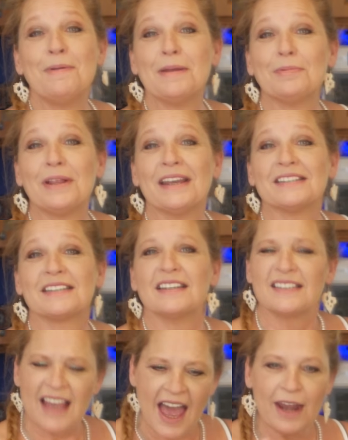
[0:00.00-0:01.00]
people ask
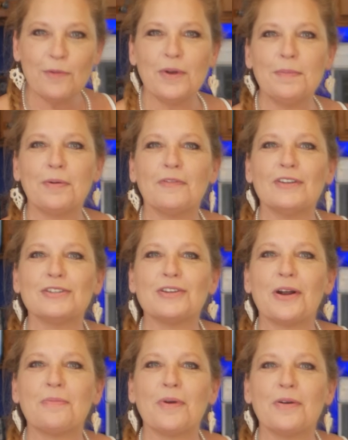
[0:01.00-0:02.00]
us, how do we
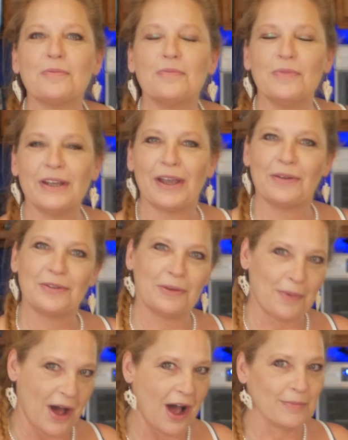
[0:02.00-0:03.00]
provision our boat when we go to
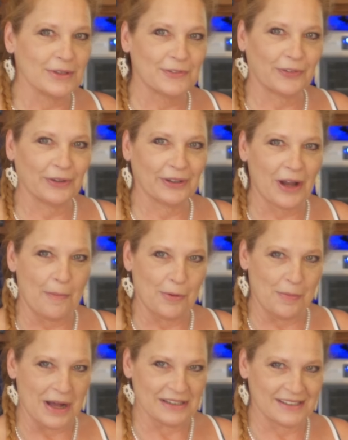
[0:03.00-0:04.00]
the Bahamas for a
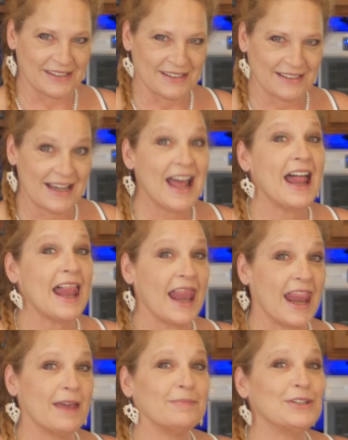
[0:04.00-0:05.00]
couple months?
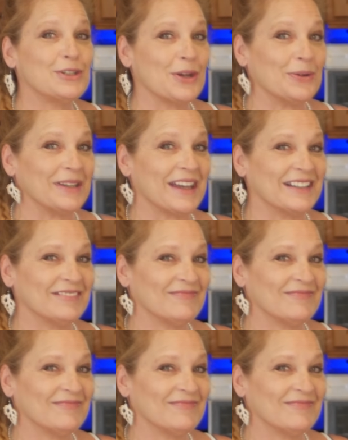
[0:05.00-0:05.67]
Let me show you.